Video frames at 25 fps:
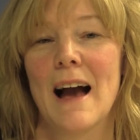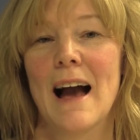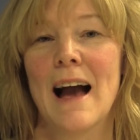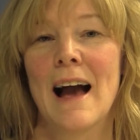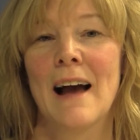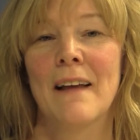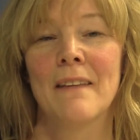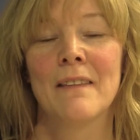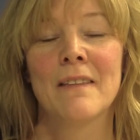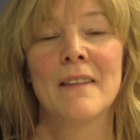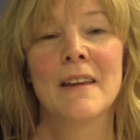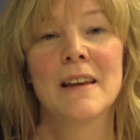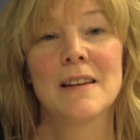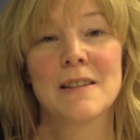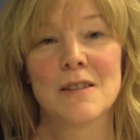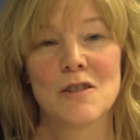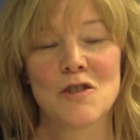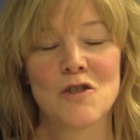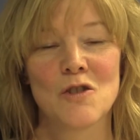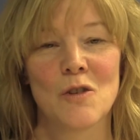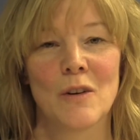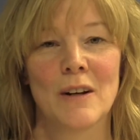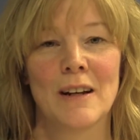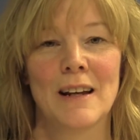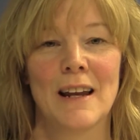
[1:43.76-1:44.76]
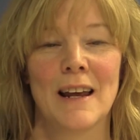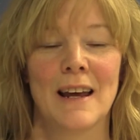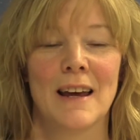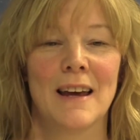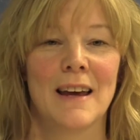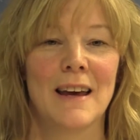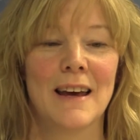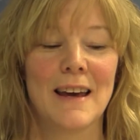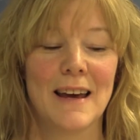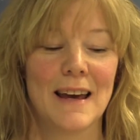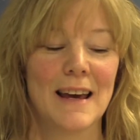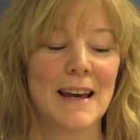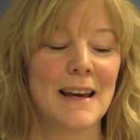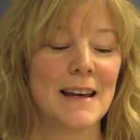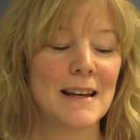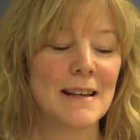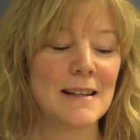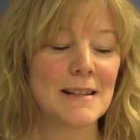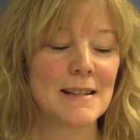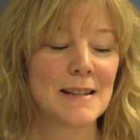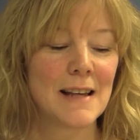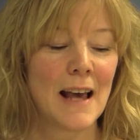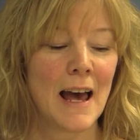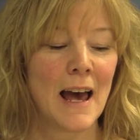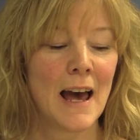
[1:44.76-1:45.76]
And this joint here
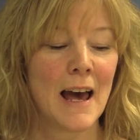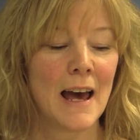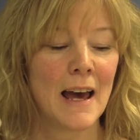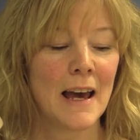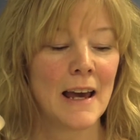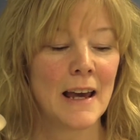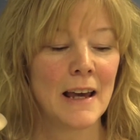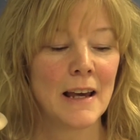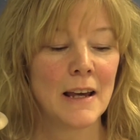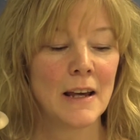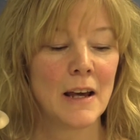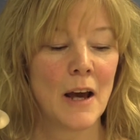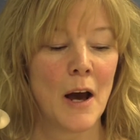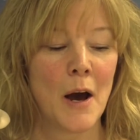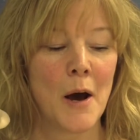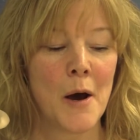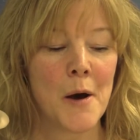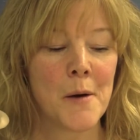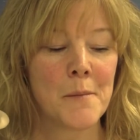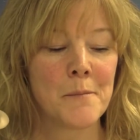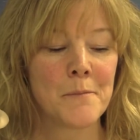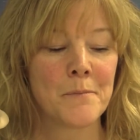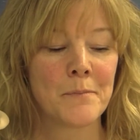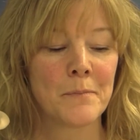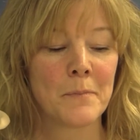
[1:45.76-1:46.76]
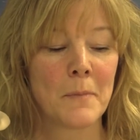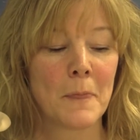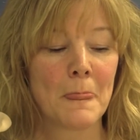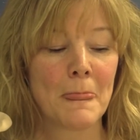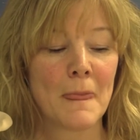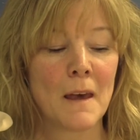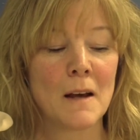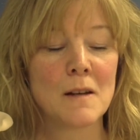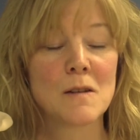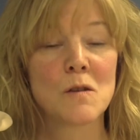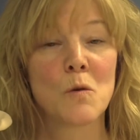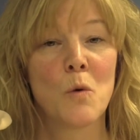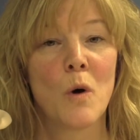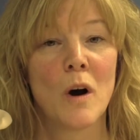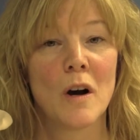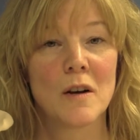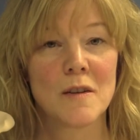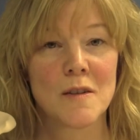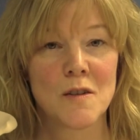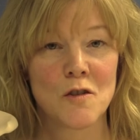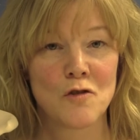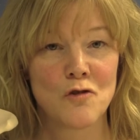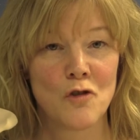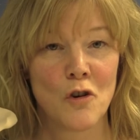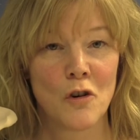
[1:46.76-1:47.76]
is it's quite a
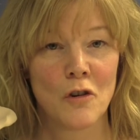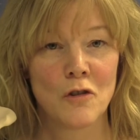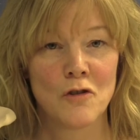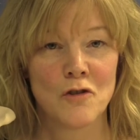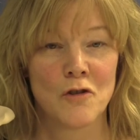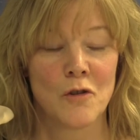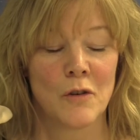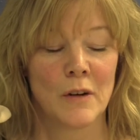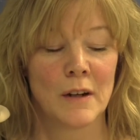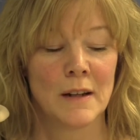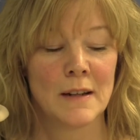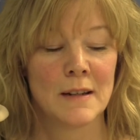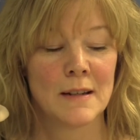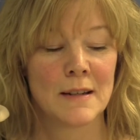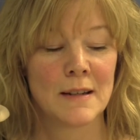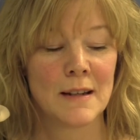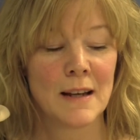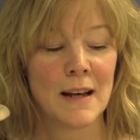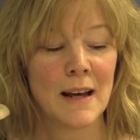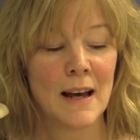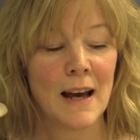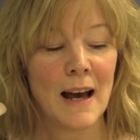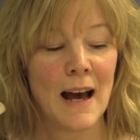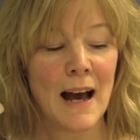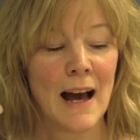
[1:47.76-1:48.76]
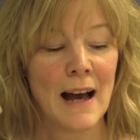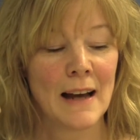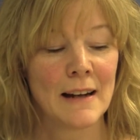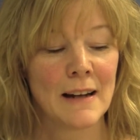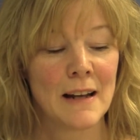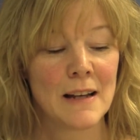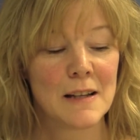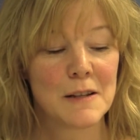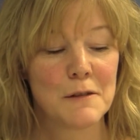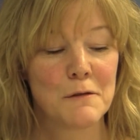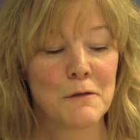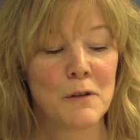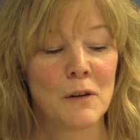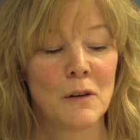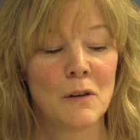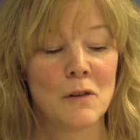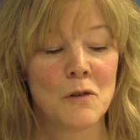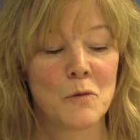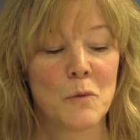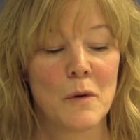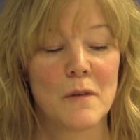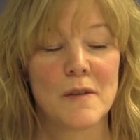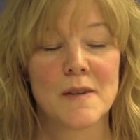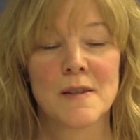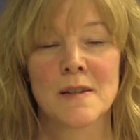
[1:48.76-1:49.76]
strong joint, and it's
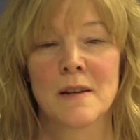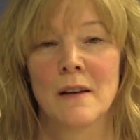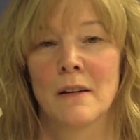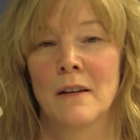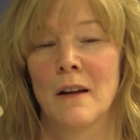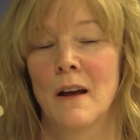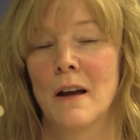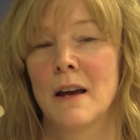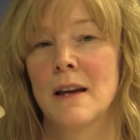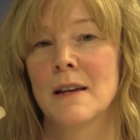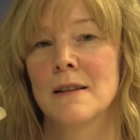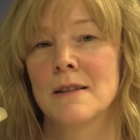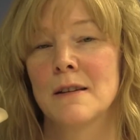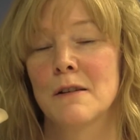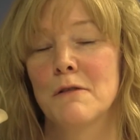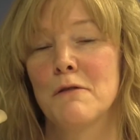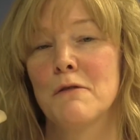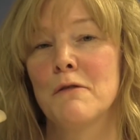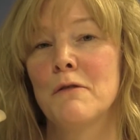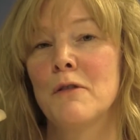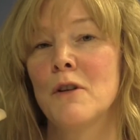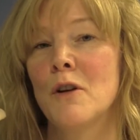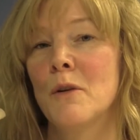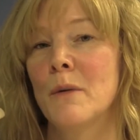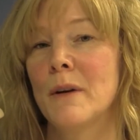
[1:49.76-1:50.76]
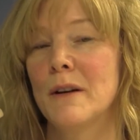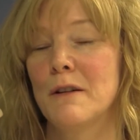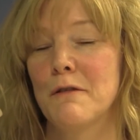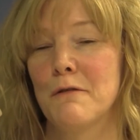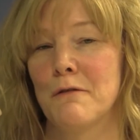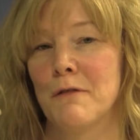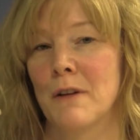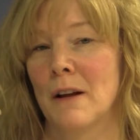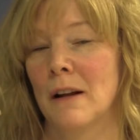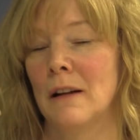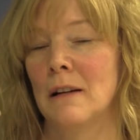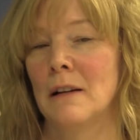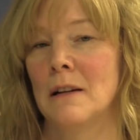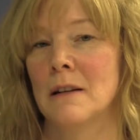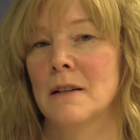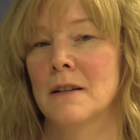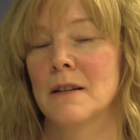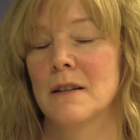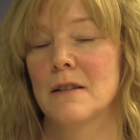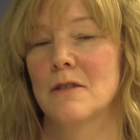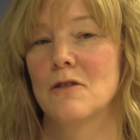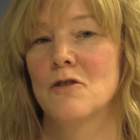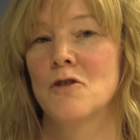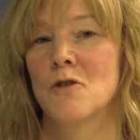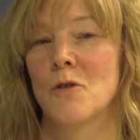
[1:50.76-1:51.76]
filled with sunlight. It's a
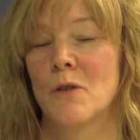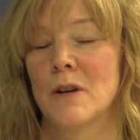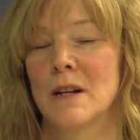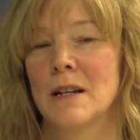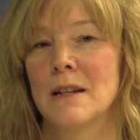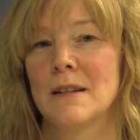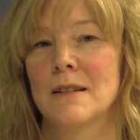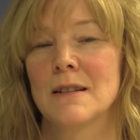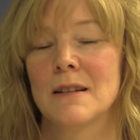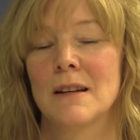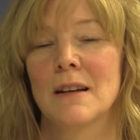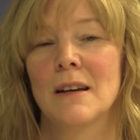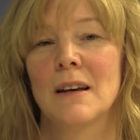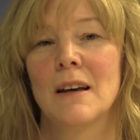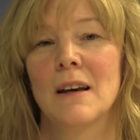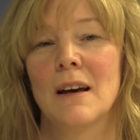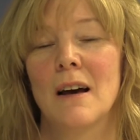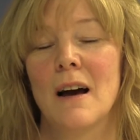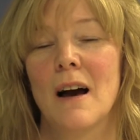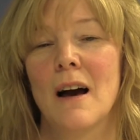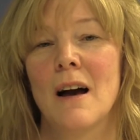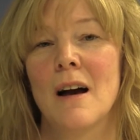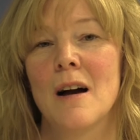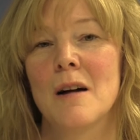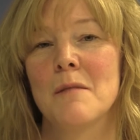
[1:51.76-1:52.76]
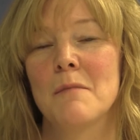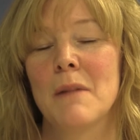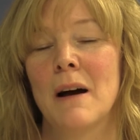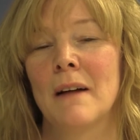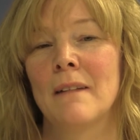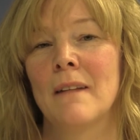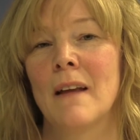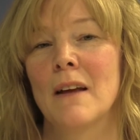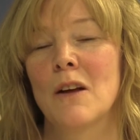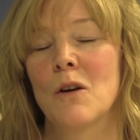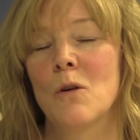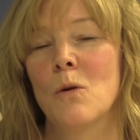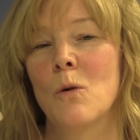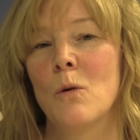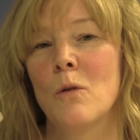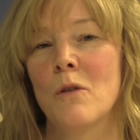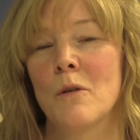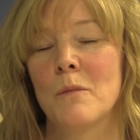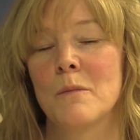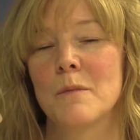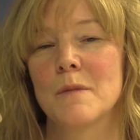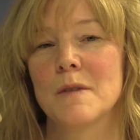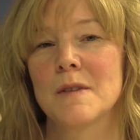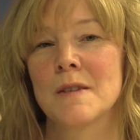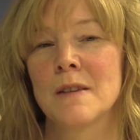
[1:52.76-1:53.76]
fluid-filled joint, and they call
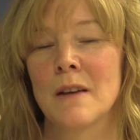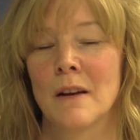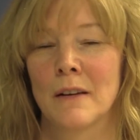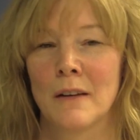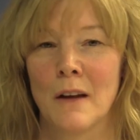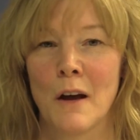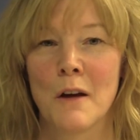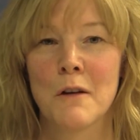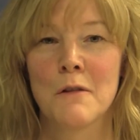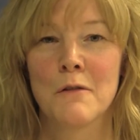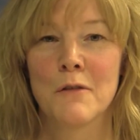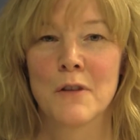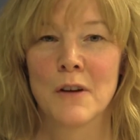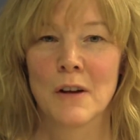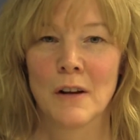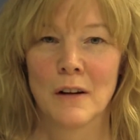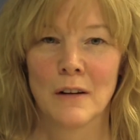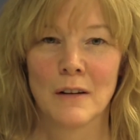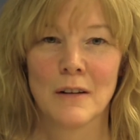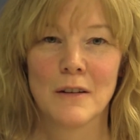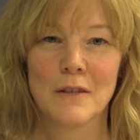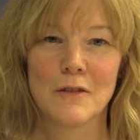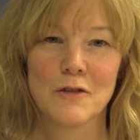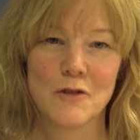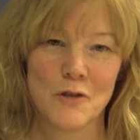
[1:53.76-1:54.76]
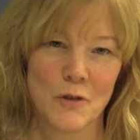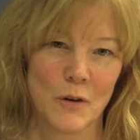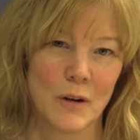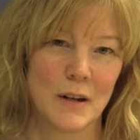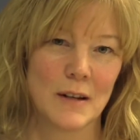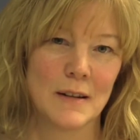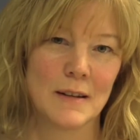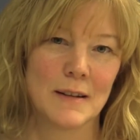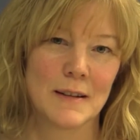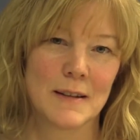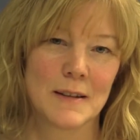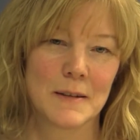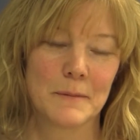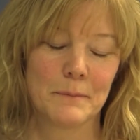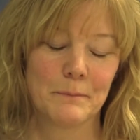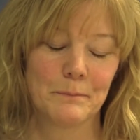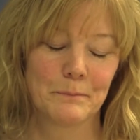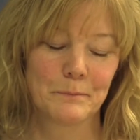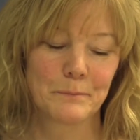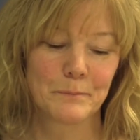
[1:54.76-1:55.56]
them synovial joints.